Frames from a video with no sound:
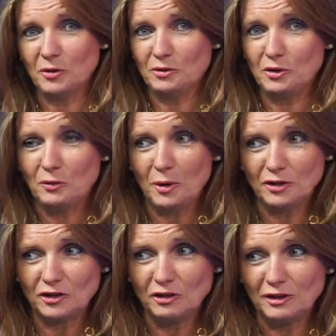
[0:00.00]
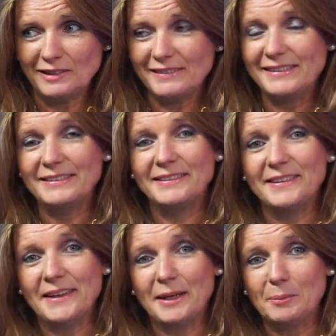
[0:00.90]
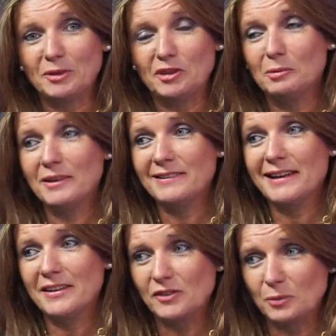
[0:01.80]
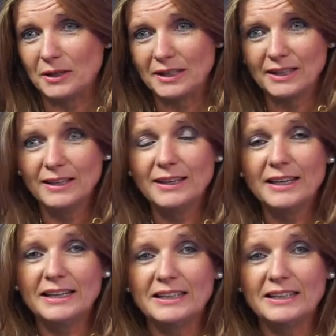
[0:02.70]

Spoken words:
I don't know if she's watching or listening today, but she was last week.